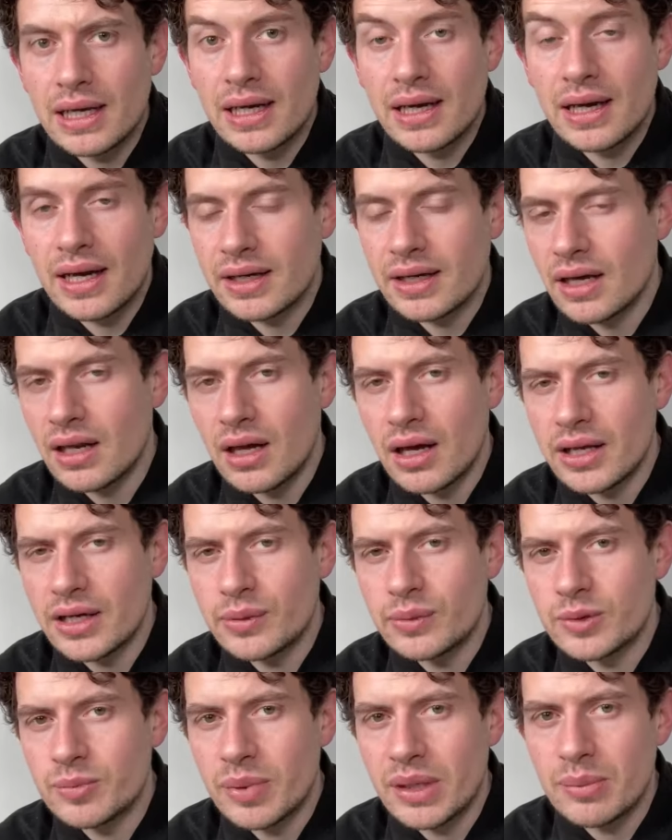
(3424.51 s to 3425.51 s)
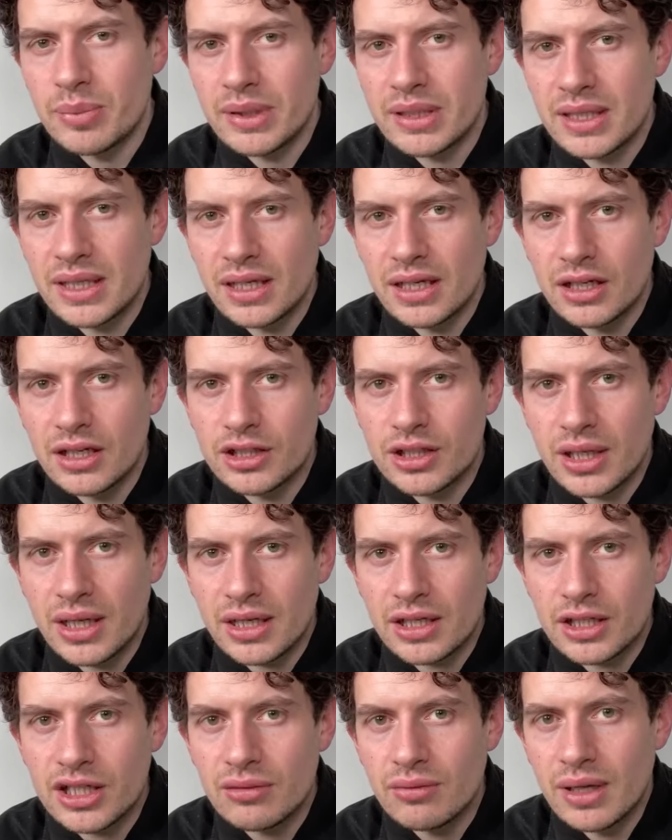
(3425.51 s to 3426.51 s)
Had a client who was PPD allergic.
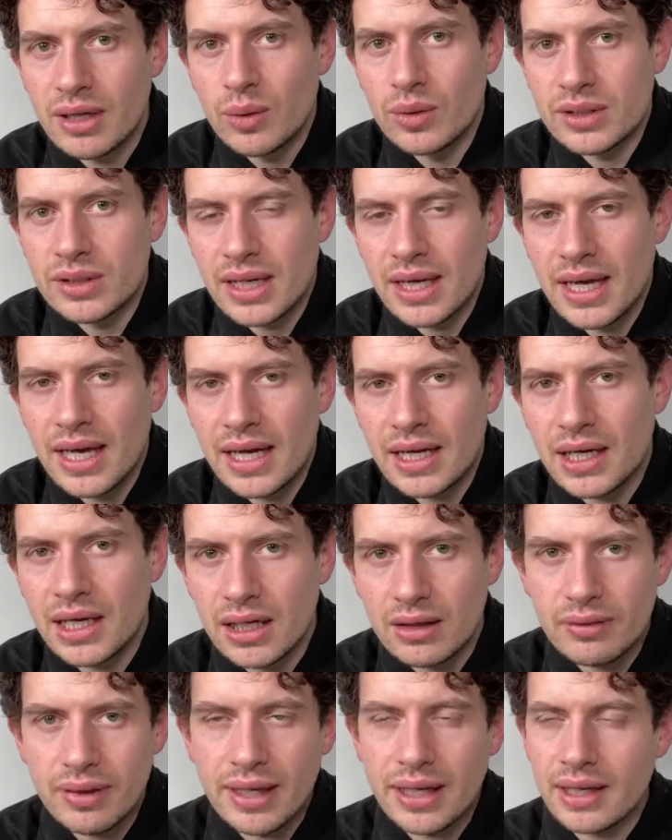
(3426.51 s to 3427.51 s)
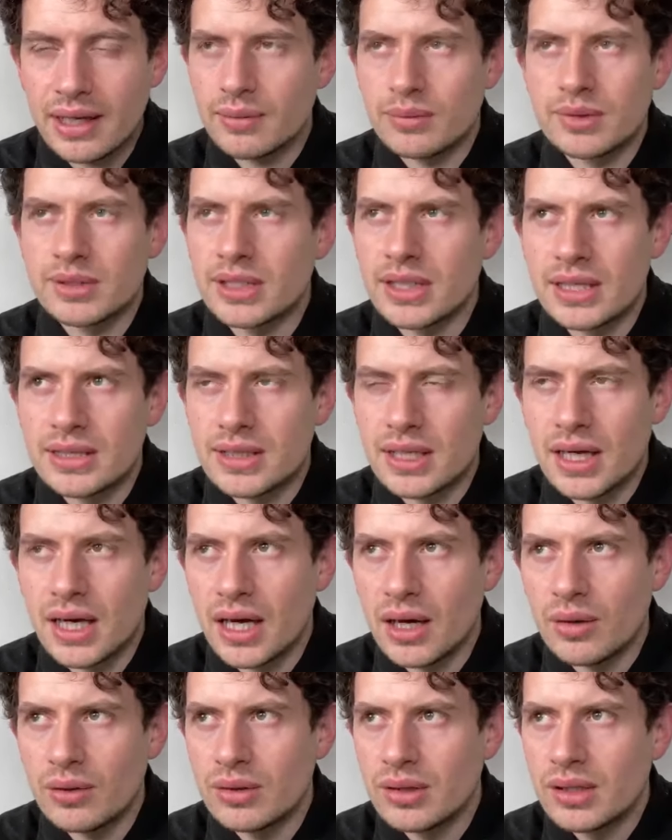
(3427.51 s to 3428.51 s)
She really wanted her hair coloring. It was years
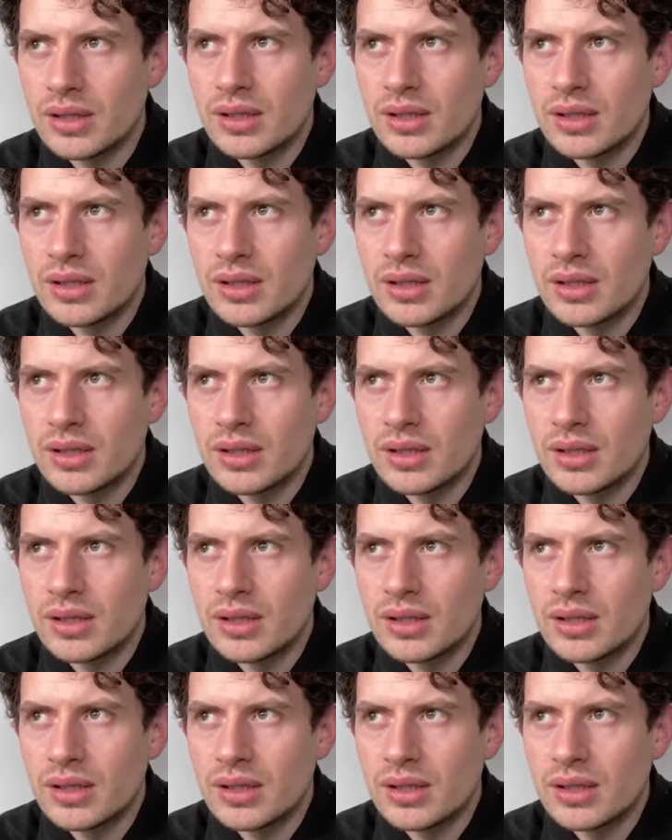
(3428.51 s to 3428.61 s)
ago.